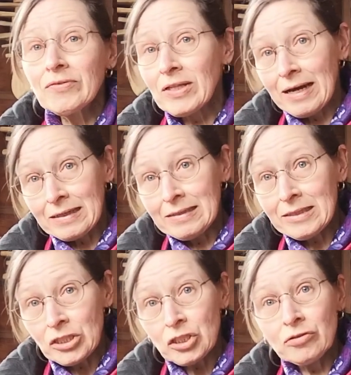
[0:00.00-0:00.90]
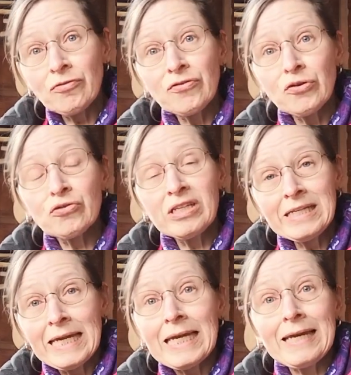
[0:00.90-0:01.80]
that condition for the
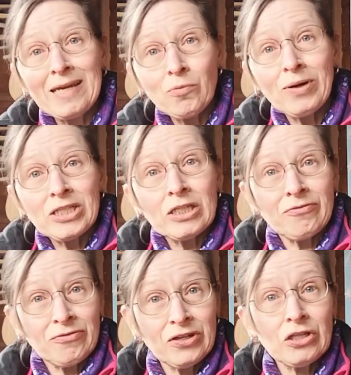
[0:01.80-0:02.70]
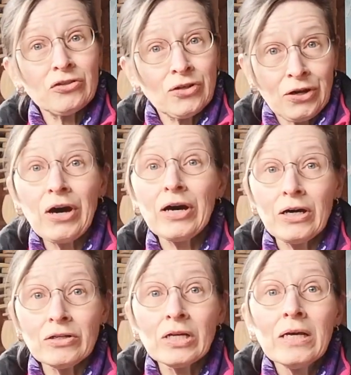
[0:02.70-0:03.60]
year in which it first
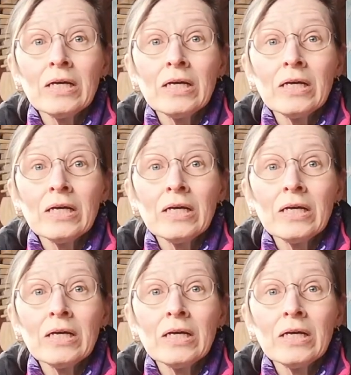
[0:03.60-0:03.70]
occurs.